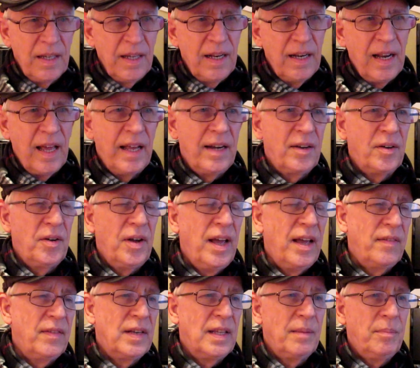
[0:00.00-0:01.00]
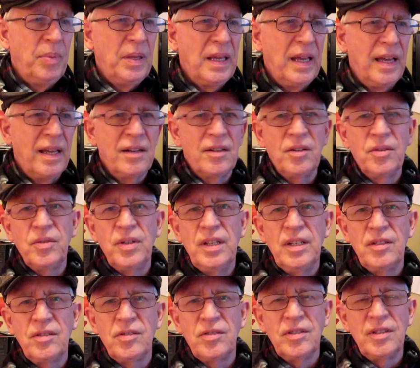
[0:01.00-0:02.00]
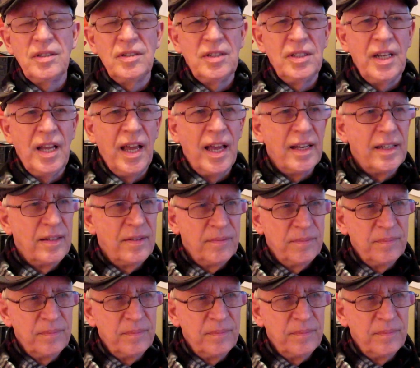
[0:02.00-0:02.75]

And I don't have any piano injuries yet.